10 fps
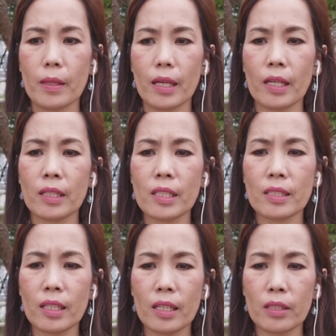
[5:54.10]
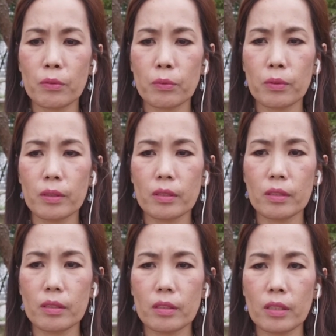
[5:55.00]
and he said,
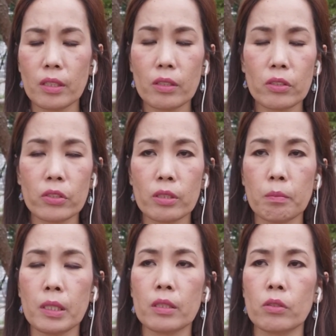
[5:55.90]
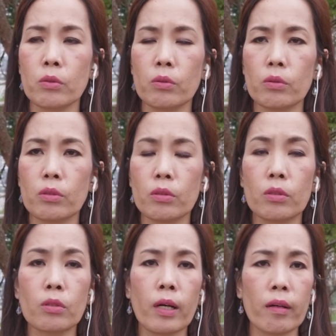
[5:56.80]
he urged me to
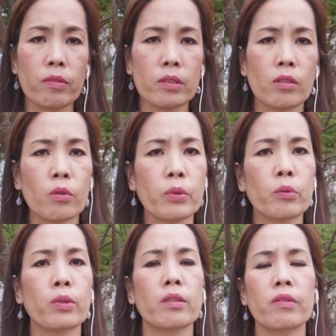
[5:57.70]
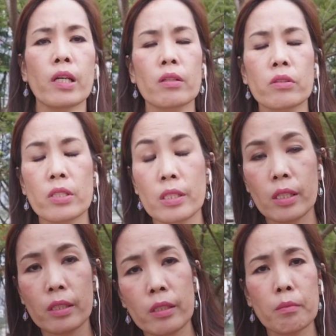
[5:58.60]
go have a talk with one of the elders
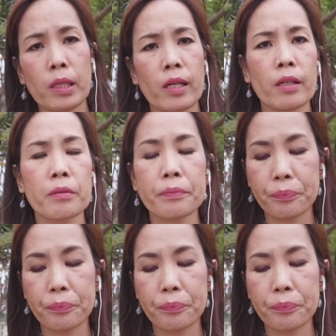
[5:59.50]
here in Macau.